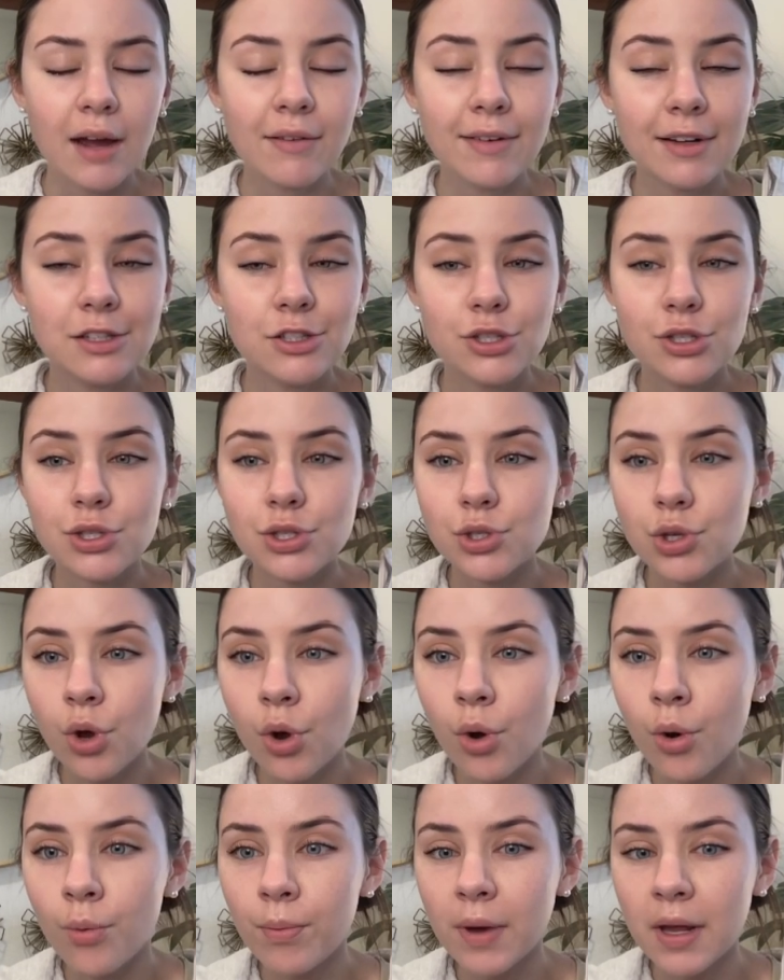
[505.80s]
had
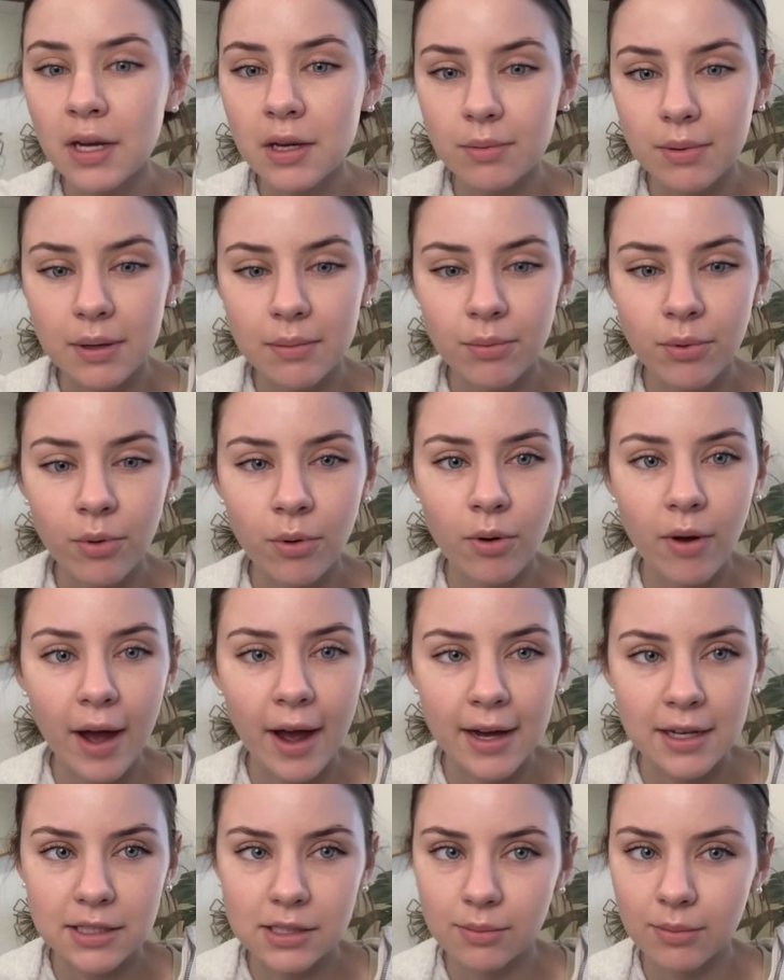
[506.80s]
so many people
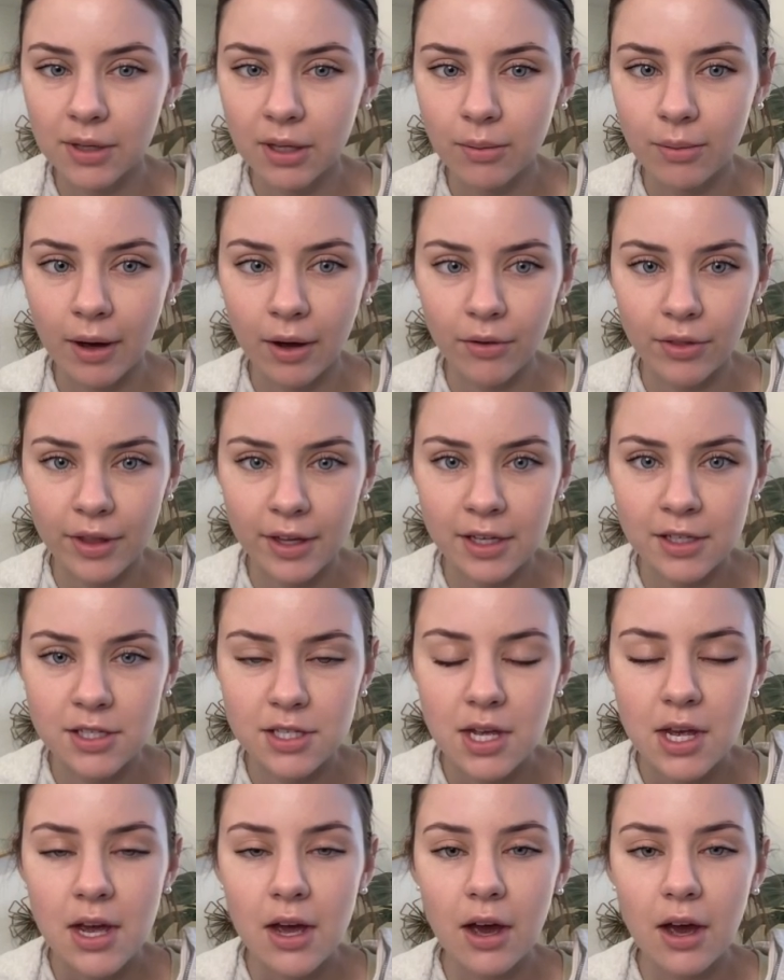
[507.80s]
ask me about this,